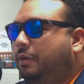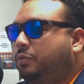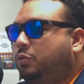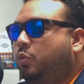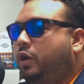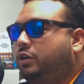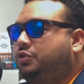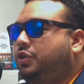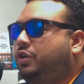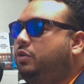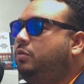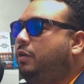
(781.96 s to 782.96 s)
we're trying
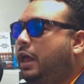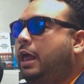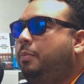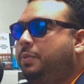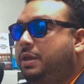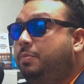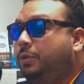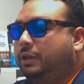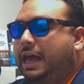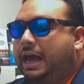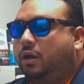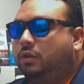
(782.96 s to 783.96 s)
to help people
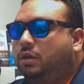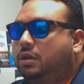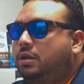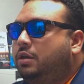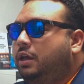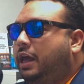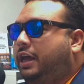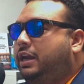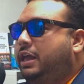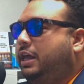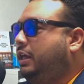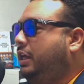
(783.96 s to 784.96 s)
out, and
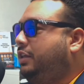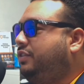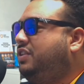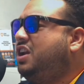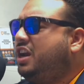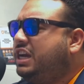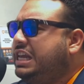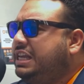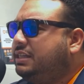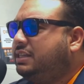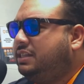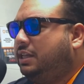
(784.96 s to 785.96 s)
it's not an
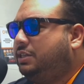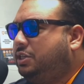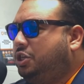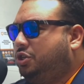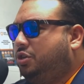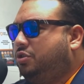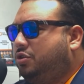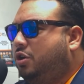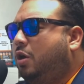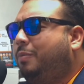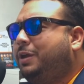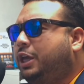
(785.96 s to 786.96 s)
easy decision,
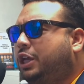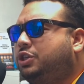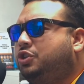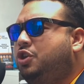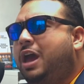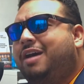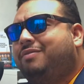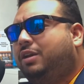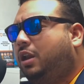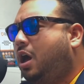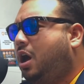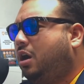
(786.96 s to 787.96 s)
because you have a
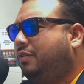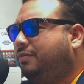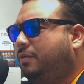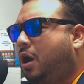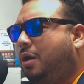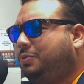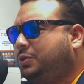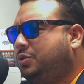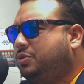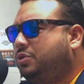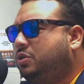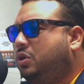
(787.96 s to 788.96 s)
lot of
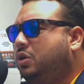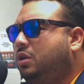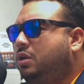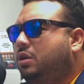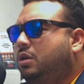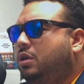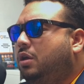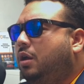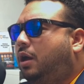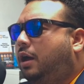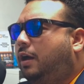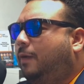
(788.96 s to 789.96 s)
options.
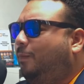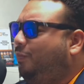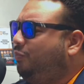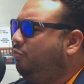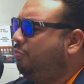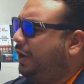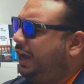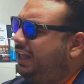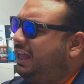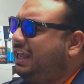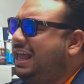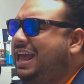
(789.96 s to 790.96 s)
But
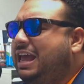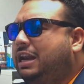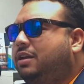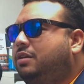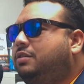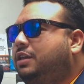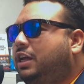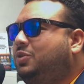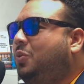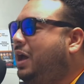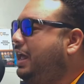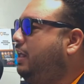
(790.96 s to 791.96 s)
again, that's
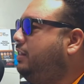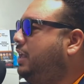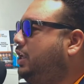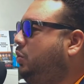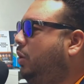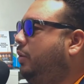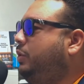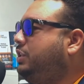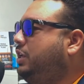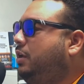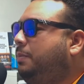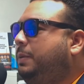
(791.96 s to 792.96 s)
why we
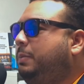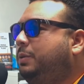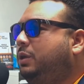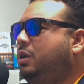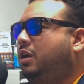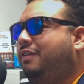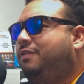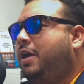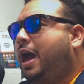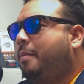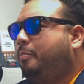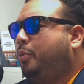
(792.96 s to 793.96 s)
tell people, look, if you
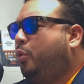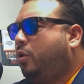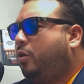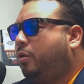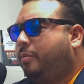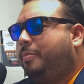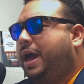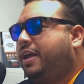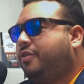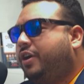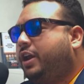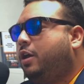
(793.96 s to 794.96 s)
have poor or bad
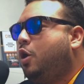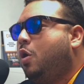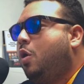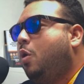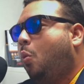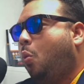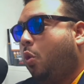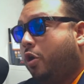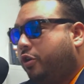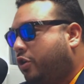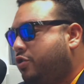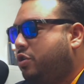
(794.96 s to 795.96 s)
credit,
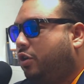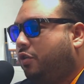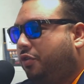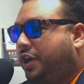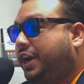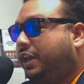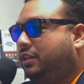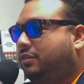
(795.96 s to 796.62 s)
work on your credit.